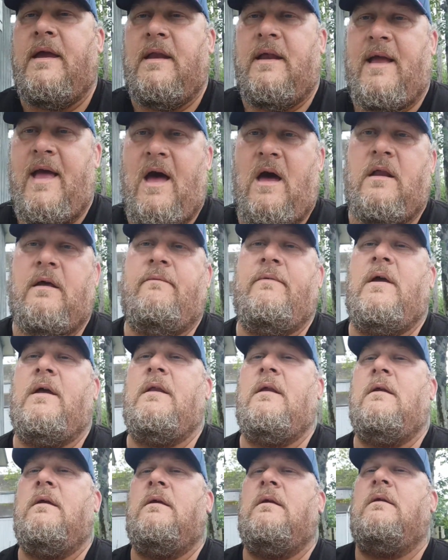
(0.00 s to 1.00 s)
getting out of
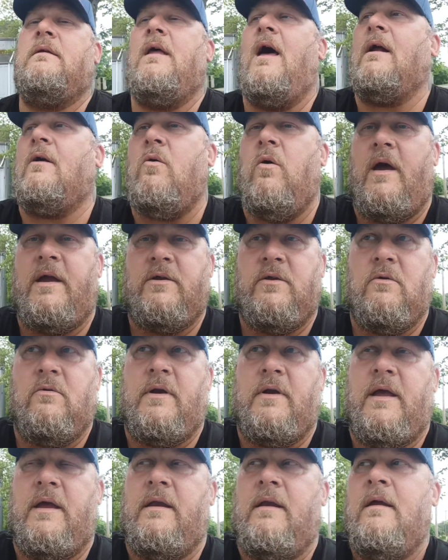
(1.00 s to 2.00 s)
it, not quite
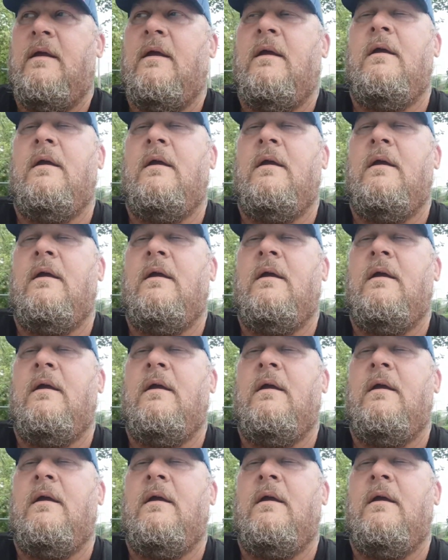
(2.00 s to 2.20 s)
doing it.